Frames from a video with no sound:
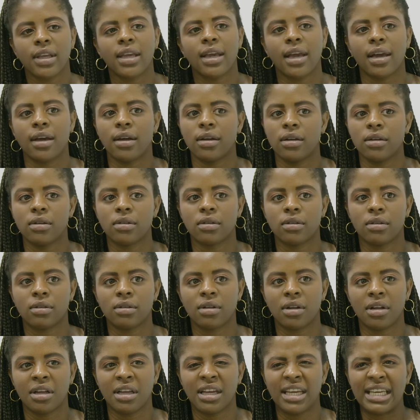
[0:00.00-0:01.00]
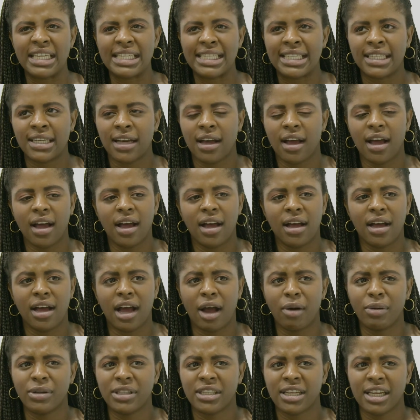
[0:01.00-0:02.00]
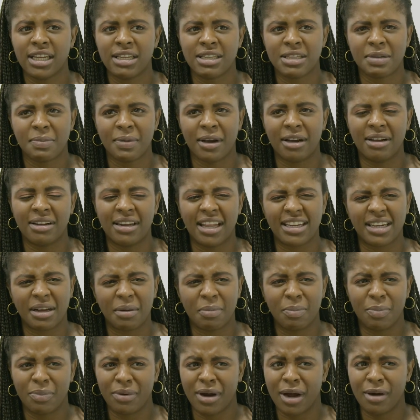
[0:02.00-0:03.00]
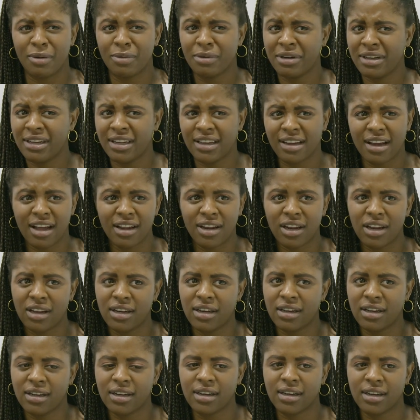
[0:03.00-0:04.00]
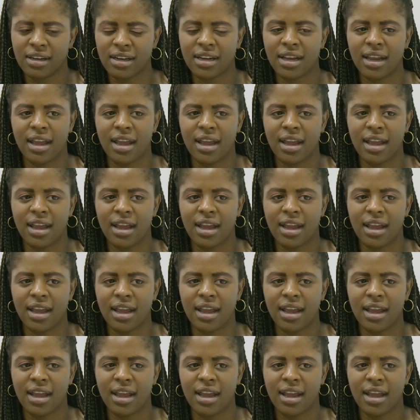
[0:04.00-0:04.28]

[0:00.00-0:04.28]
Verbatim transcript: you want to examine. Explain what you're going to do and then proceed to the